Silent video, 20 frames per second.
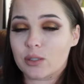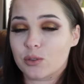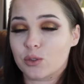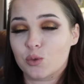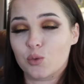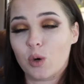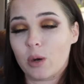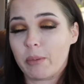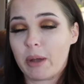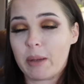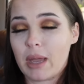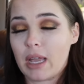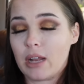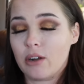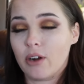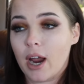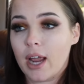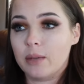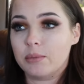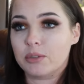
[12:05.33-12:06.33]
That was one of my main
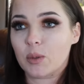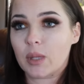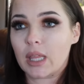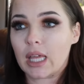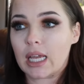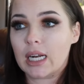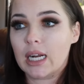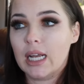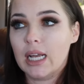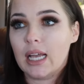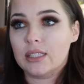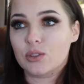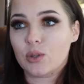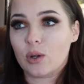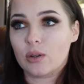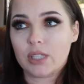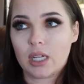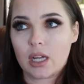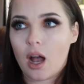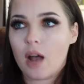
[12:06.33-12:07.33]
gripes with it. And so
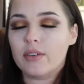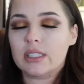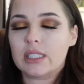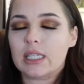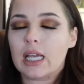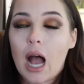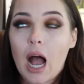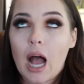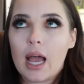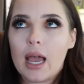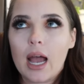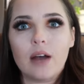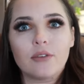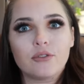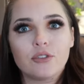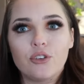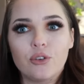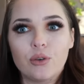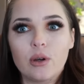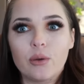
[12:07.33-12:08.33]
I was like, obviously I have
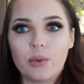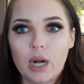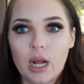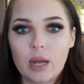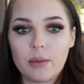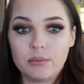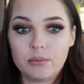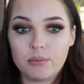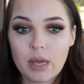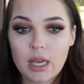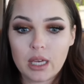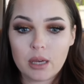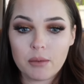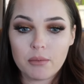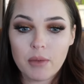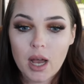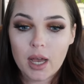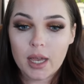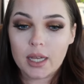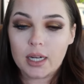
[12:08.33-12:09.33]
to do it when I'm making
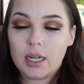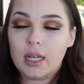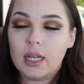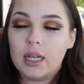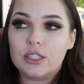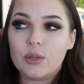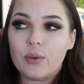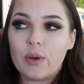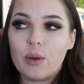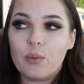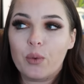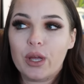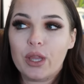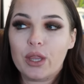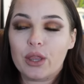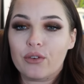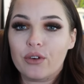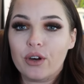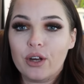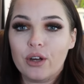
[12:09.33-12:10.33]
mine. So I
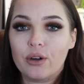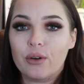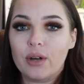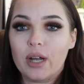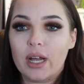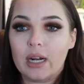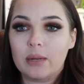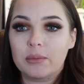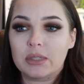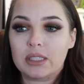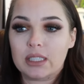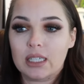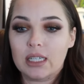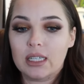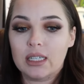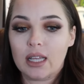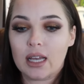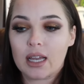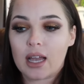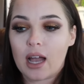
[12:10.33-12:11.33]
went through and I'm
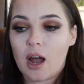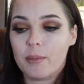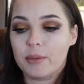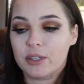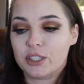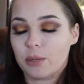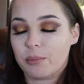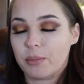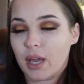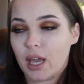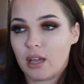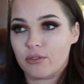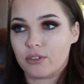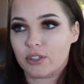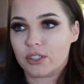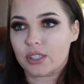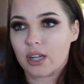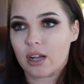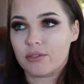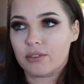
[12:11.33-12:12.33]
seeing like how much I'm paying
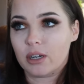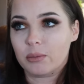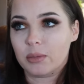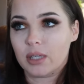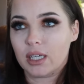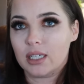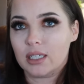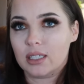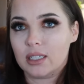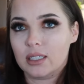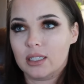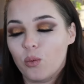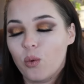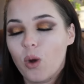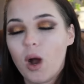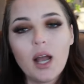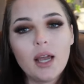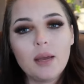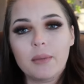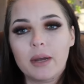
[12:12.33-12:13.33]
for stuff. And I'm like,
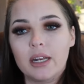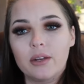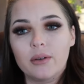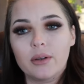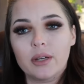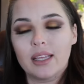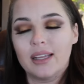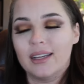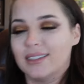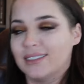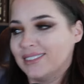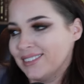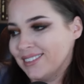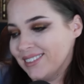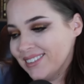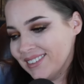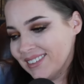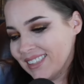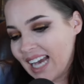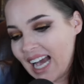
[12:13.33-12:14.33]
why am I doing this?
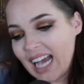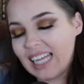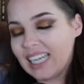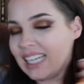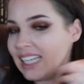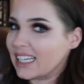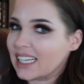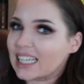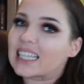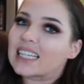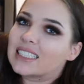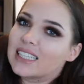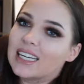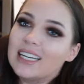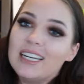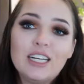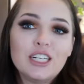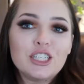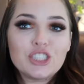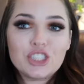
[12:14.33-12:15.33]
I
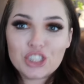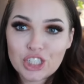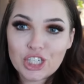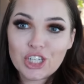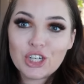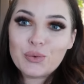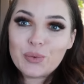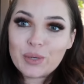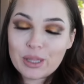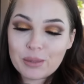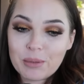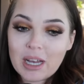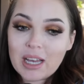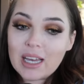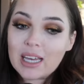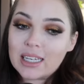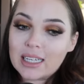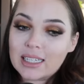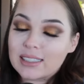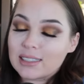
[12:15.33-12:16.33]
need to chill with
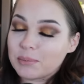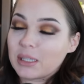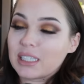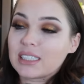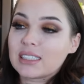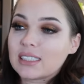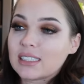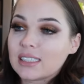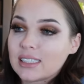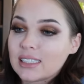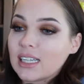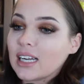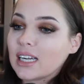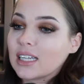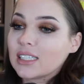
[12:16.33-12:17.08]
my expenses here.